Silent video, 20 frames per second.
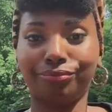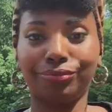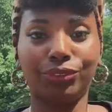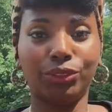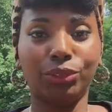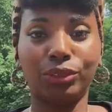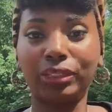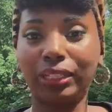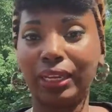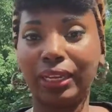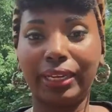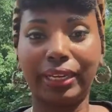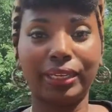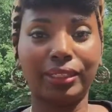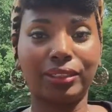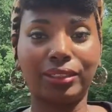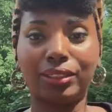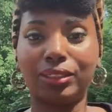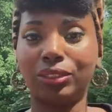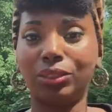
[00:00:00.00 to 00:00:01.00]
new
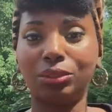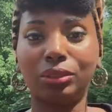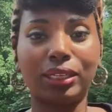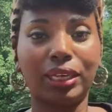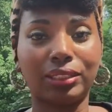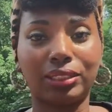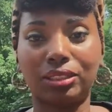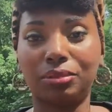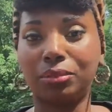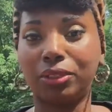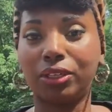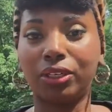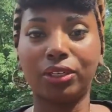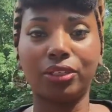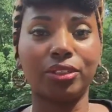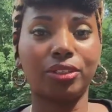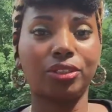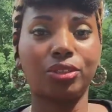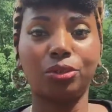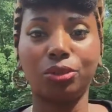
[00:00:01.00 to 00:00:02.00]
clients, new
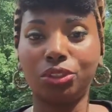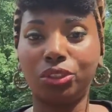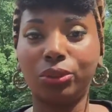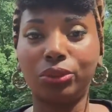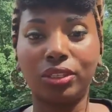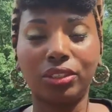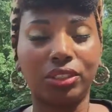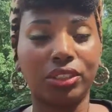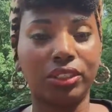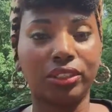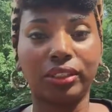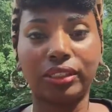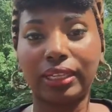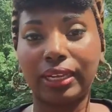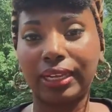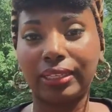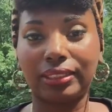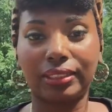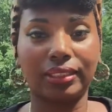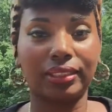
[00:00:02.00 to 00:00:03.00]
customers, new students in your
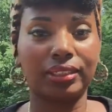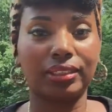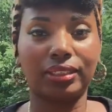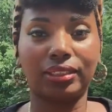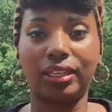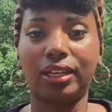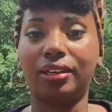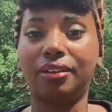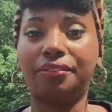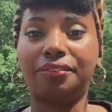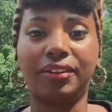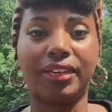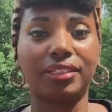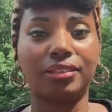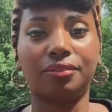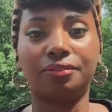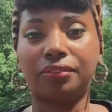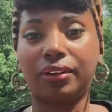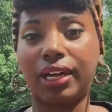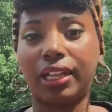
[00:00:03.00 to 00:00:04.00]
classes, a ton of
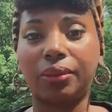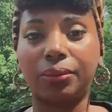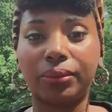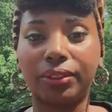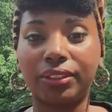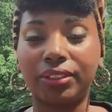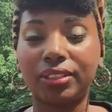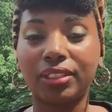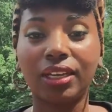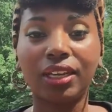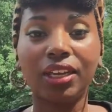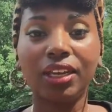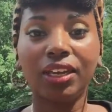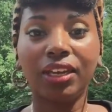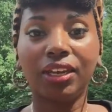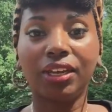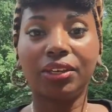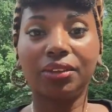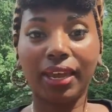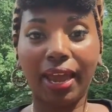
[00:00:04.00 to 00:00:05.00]
fans and followers.
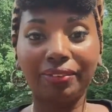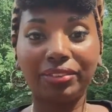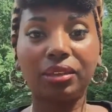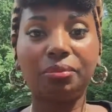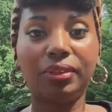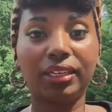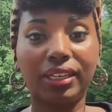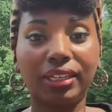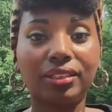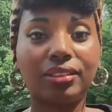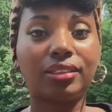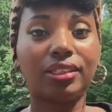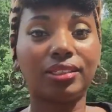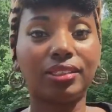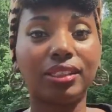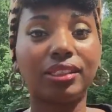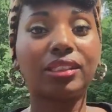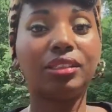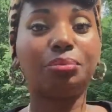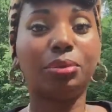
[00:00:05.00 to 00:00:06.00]
You have to be
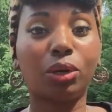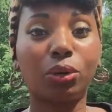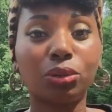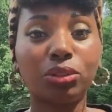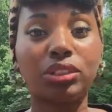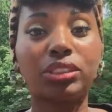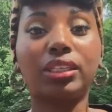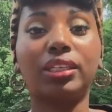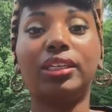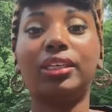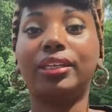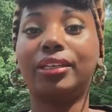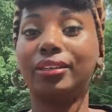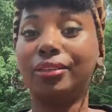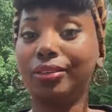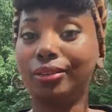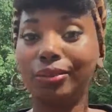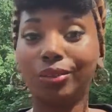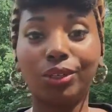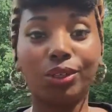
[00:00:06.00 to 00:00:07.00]
consistently posting,
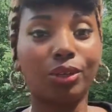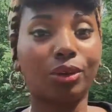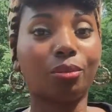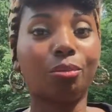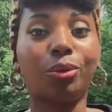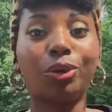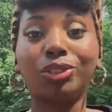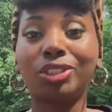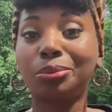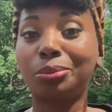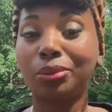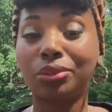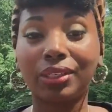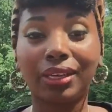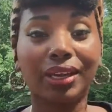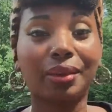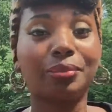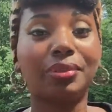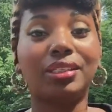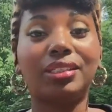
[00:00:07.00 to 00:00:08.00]
multiple
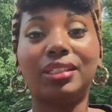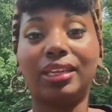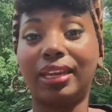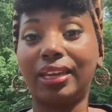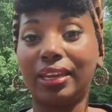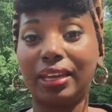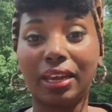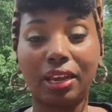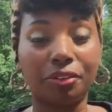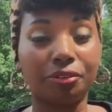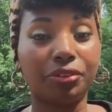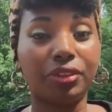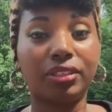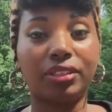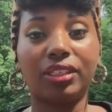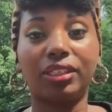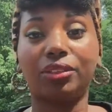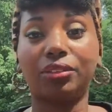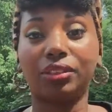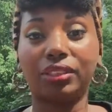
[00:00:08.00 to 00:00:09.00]
times a day, every
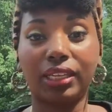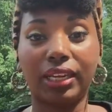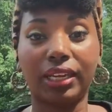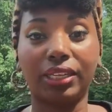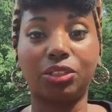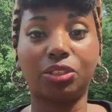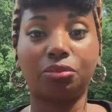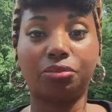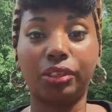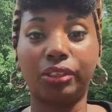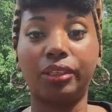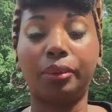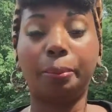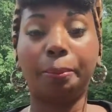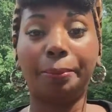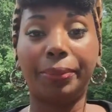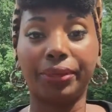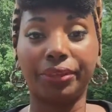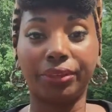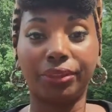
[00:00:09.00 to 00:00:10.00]
single day, to really
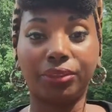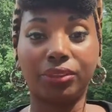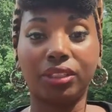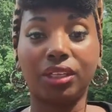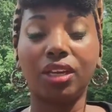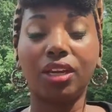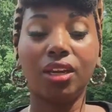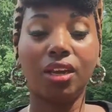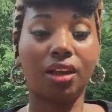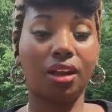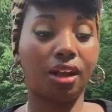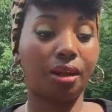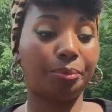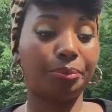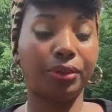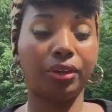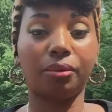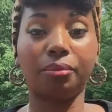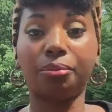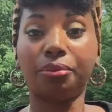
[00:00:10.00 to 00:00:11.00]
build
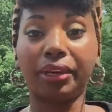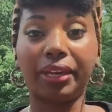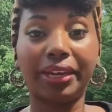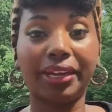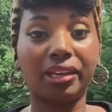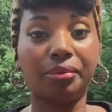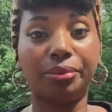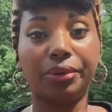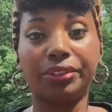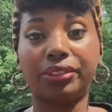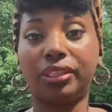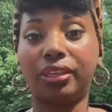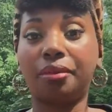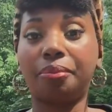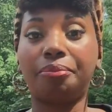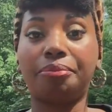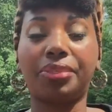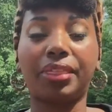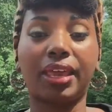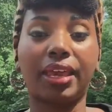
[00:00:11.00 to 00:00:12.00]
up your brand, build
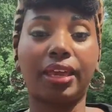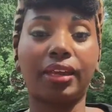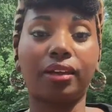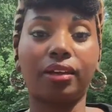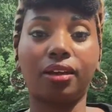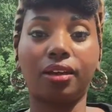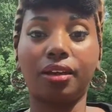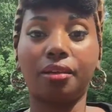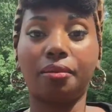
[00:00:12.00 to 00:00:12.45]
up that